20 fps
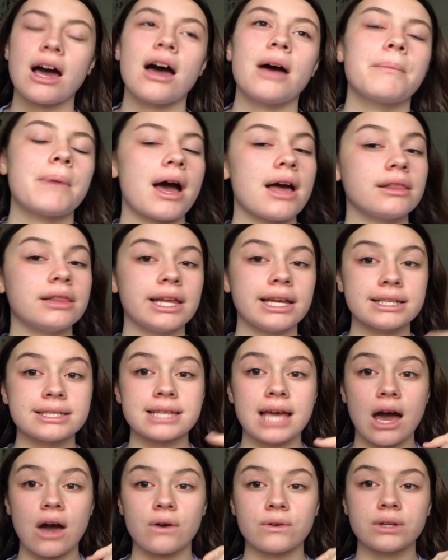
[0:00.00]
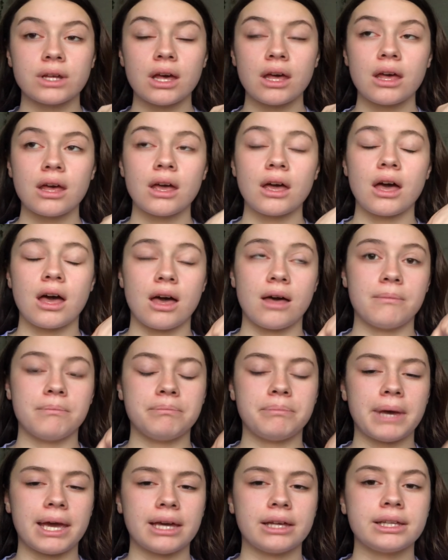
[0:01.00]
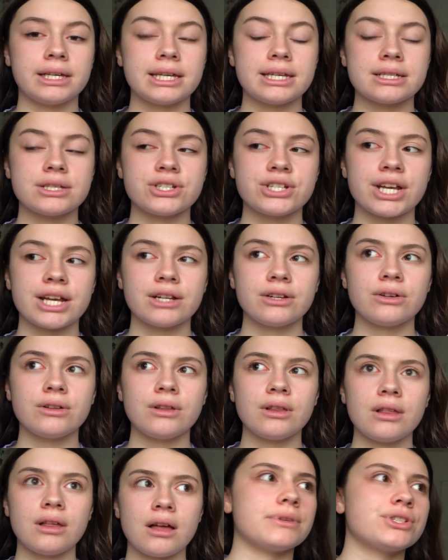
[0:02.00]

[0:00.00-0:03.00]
I'll link down Bailey's channel.